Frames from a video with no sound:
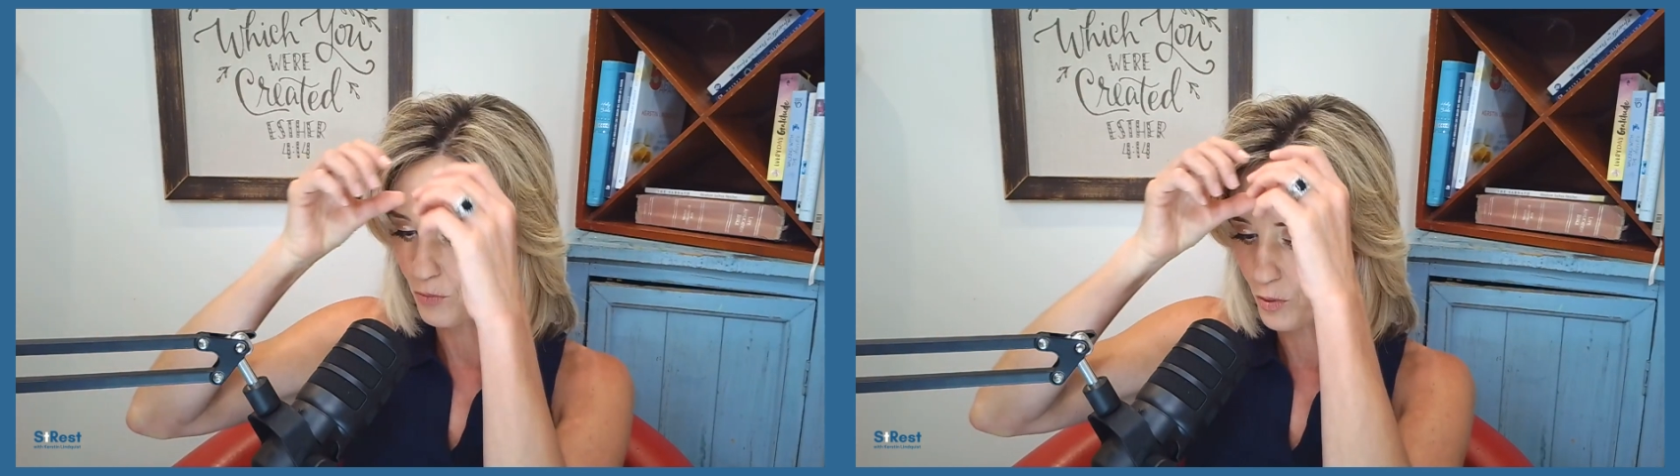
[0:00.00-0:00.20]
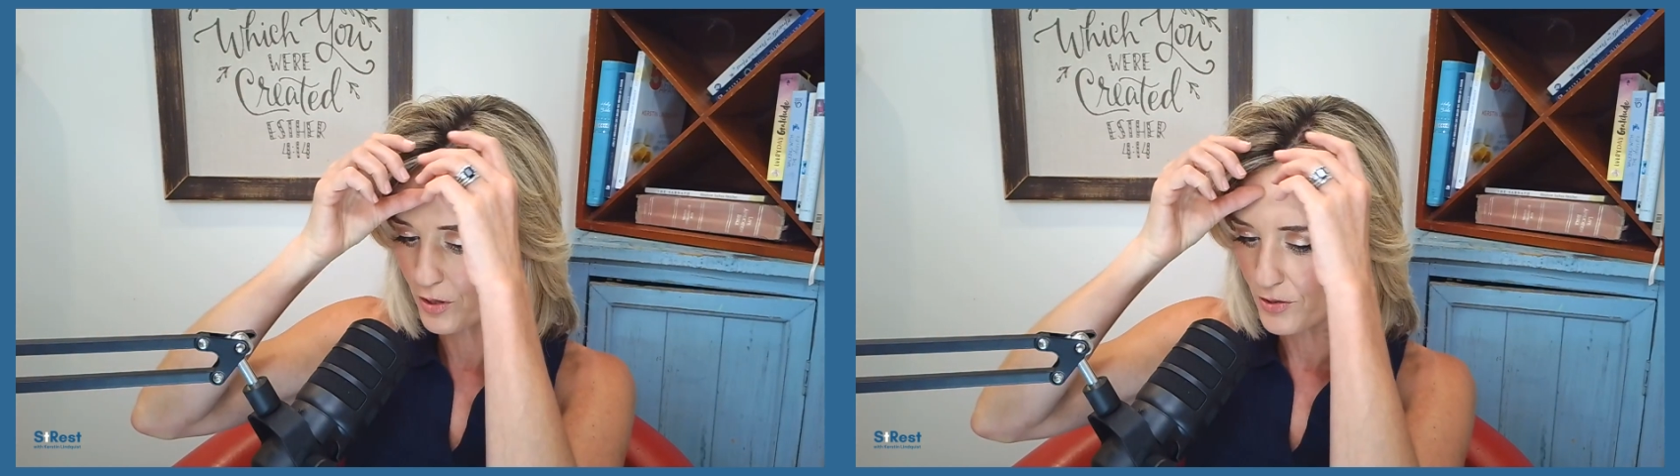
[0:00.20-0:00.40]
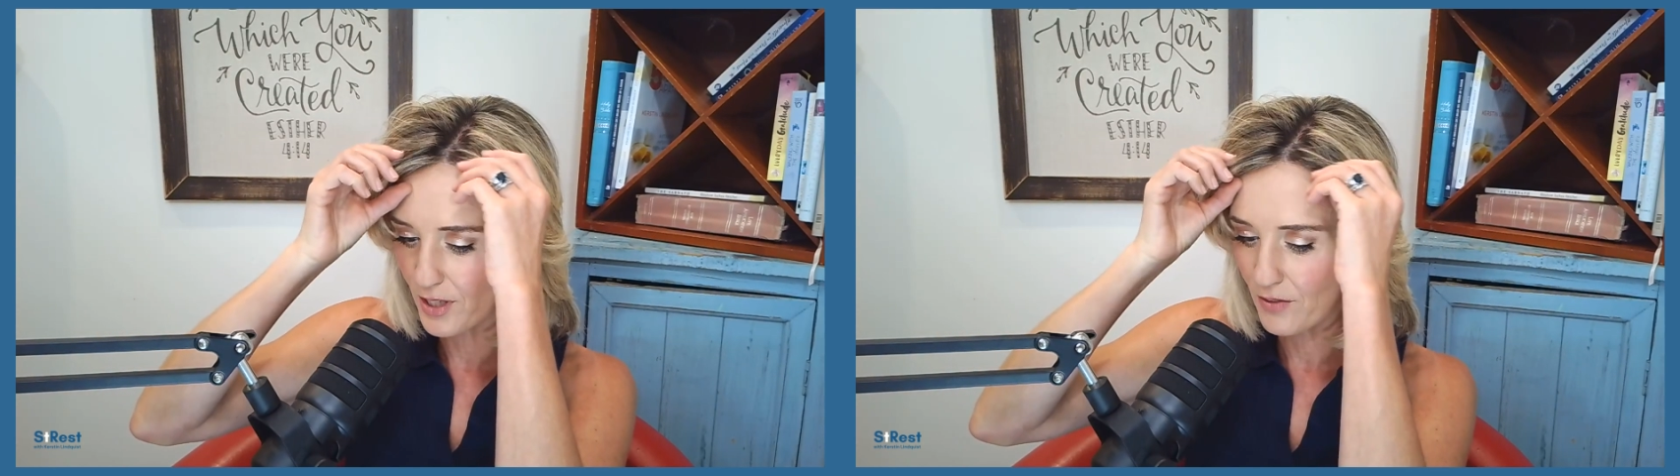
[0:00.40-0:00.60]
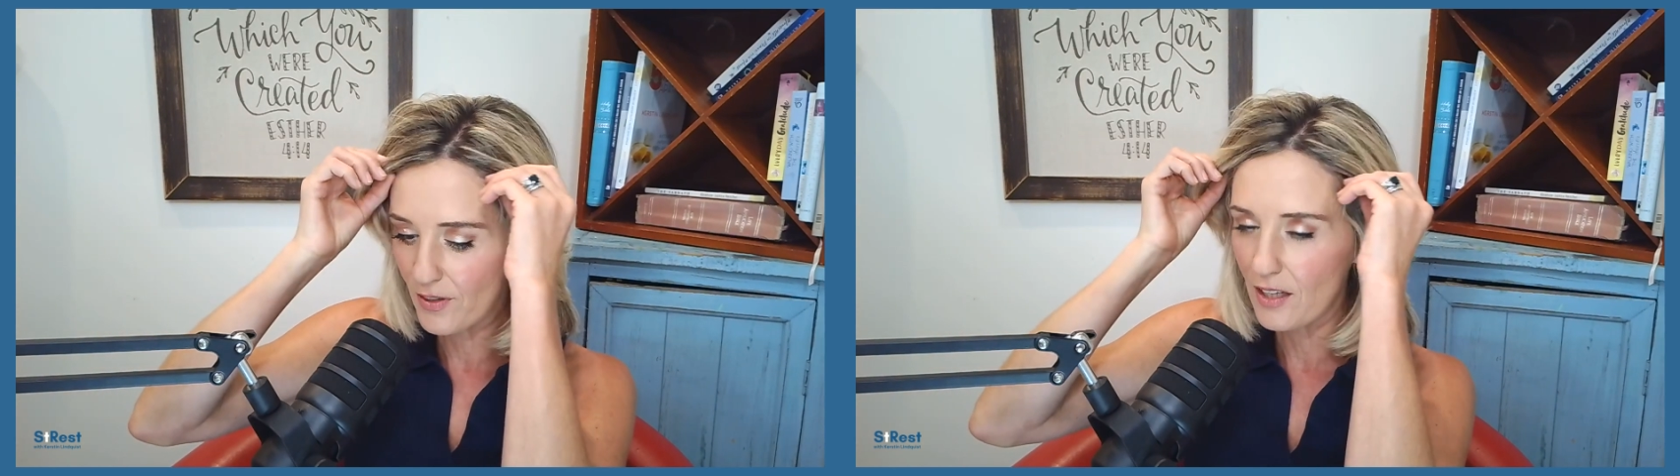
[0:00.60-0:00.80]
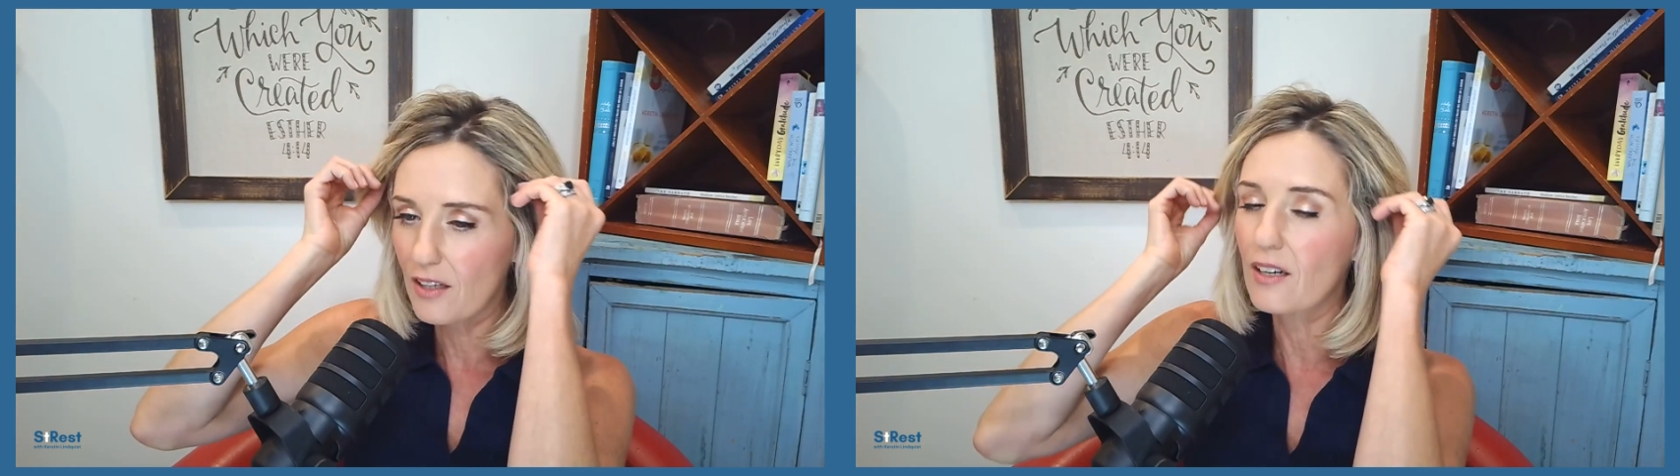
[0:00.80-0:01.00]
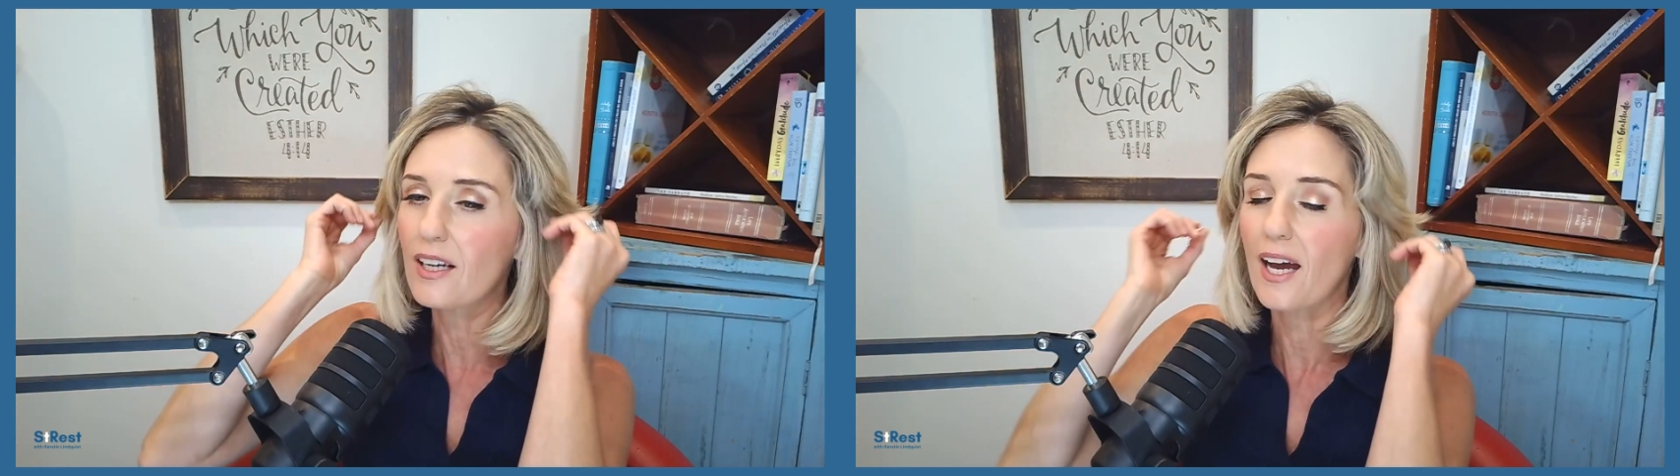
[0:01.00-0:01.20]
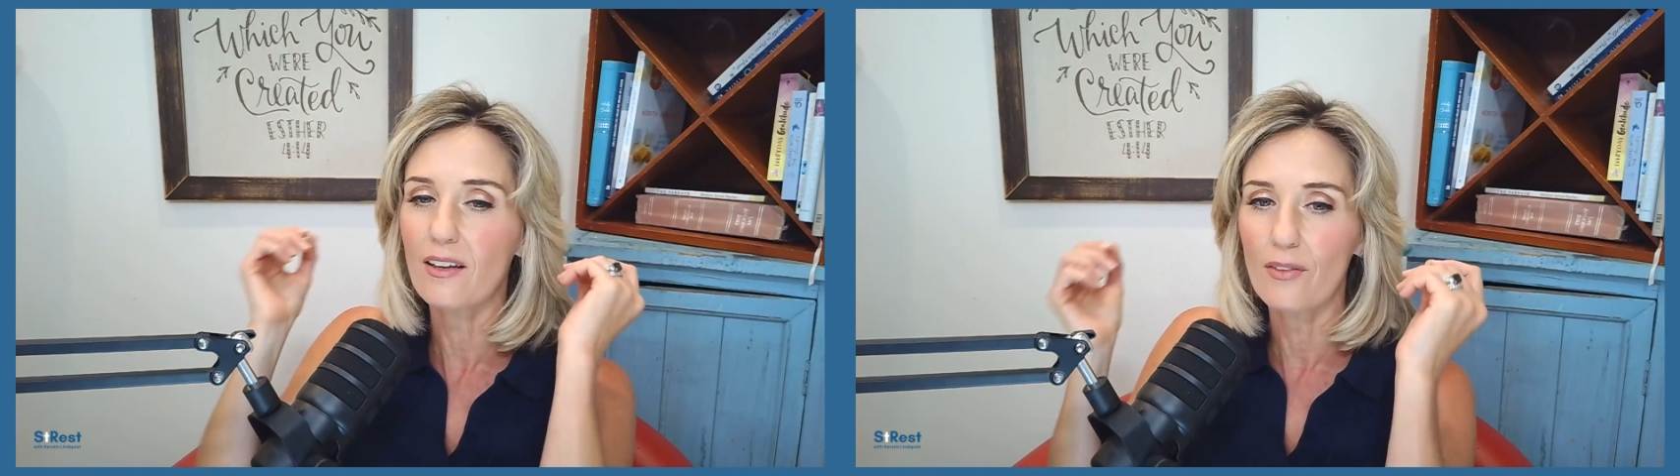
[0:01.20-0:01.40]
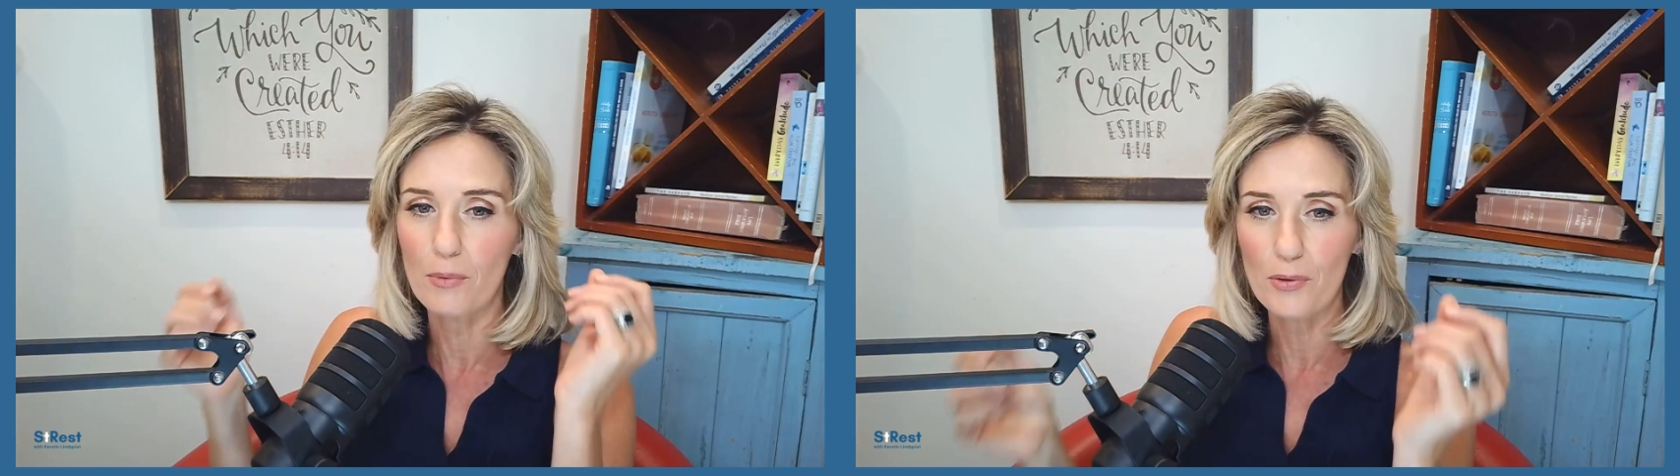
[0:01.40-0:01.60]
words of it are kind
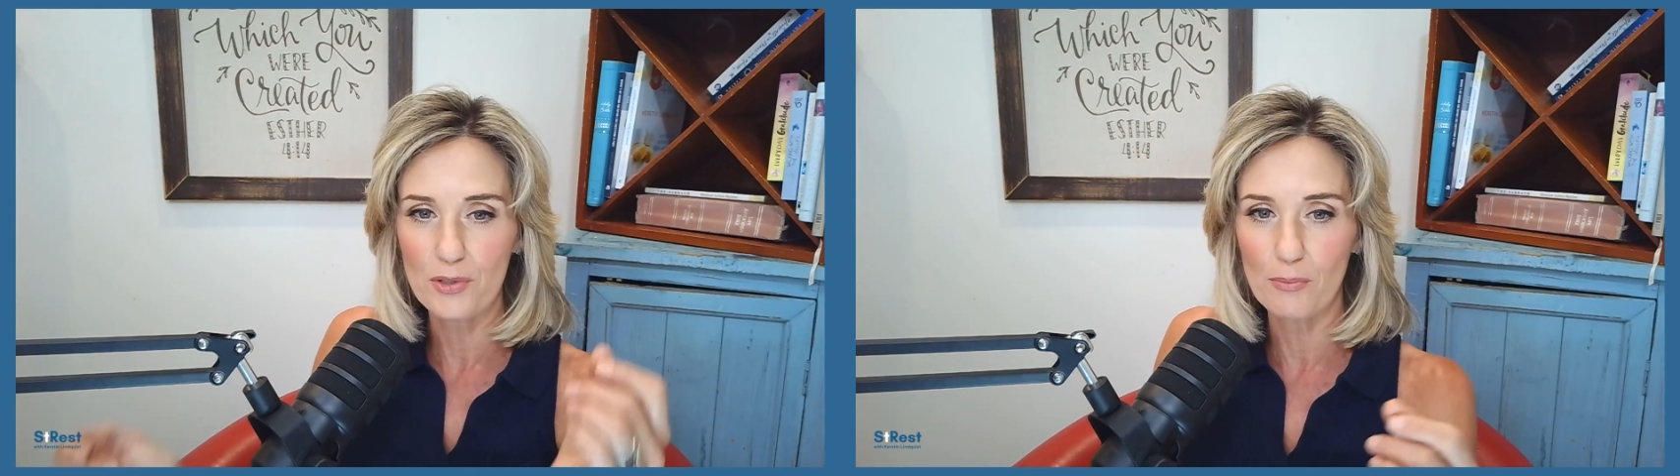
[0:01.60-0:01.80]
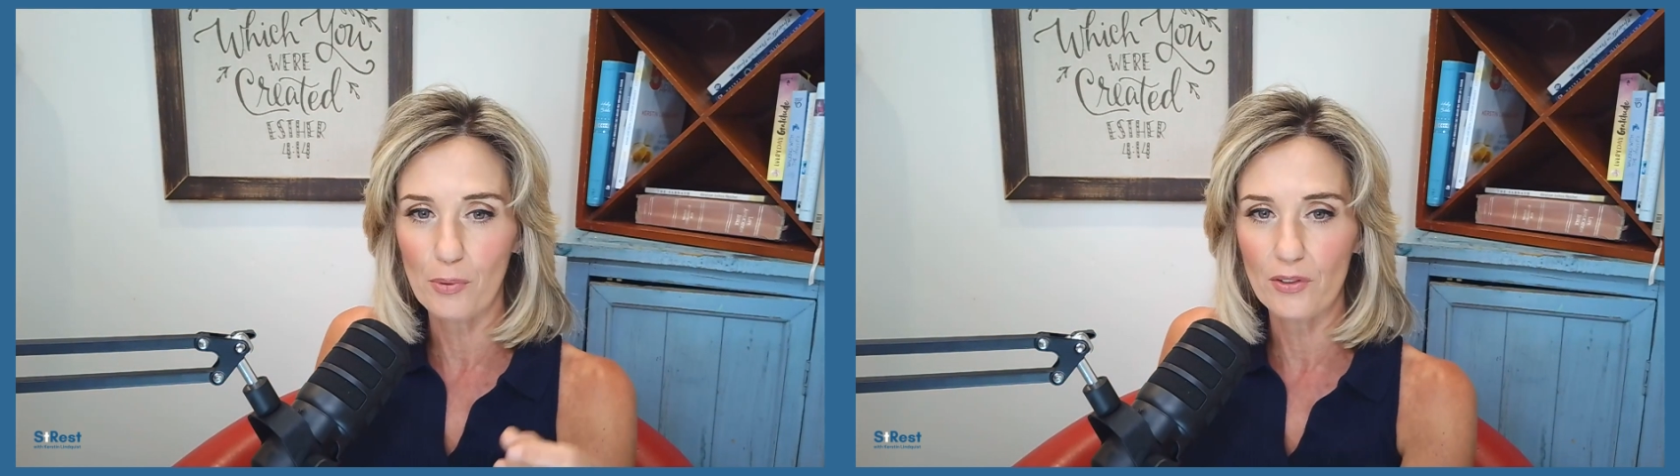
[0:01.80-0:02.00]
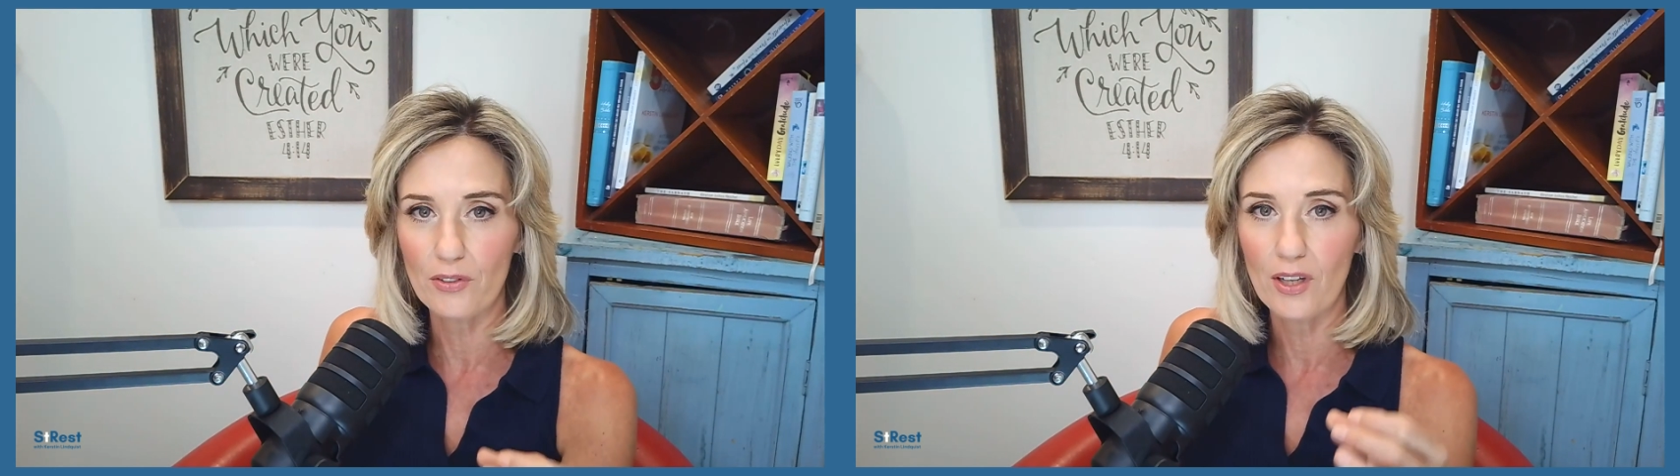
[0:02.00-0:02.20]
of the most important.